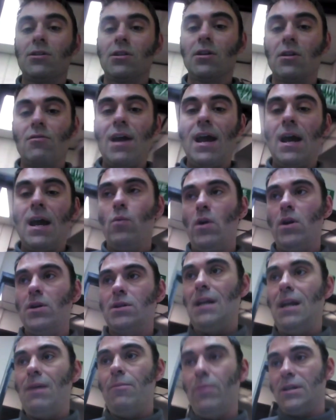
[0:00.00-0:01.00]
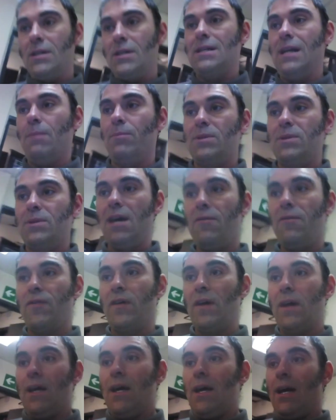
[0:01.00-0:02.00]
to the ground. Whereas a limited slip
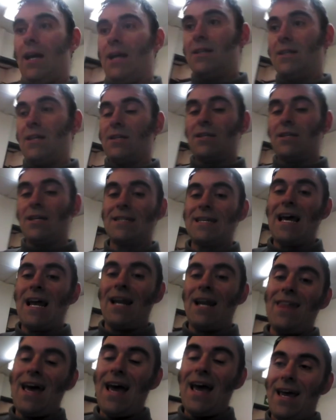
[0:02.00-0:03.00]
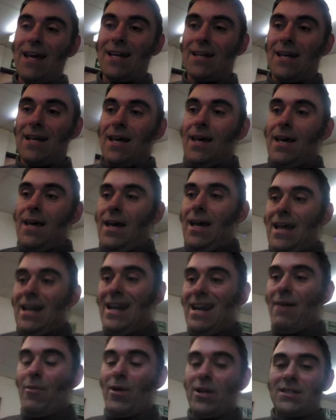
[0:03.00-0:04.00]
diff, it does exactly that. It it
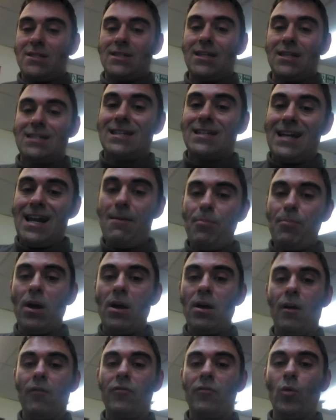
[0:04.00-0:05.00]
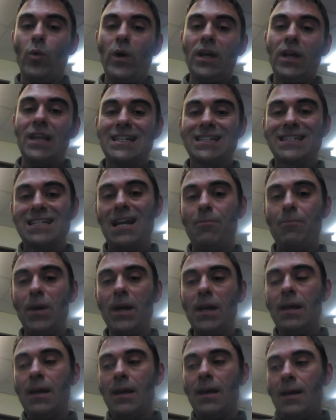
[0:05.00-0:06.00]
limits the slip of the wheel that's
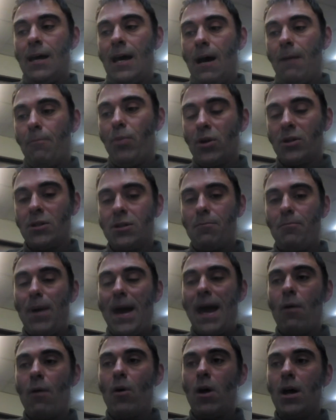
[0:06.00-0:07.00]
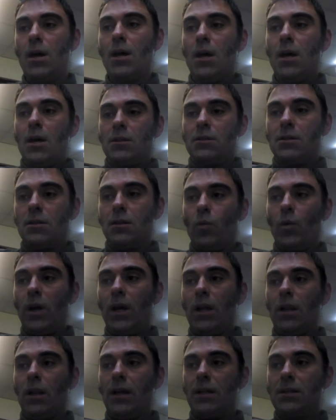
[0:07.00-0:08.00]
slipping and puts yeah. the power to the
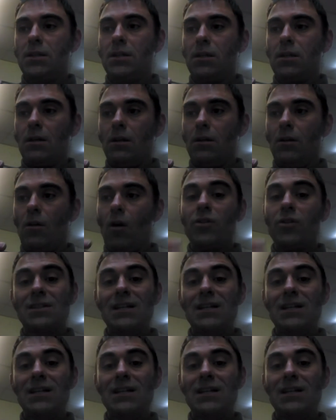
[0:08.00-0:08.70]
wheel that's not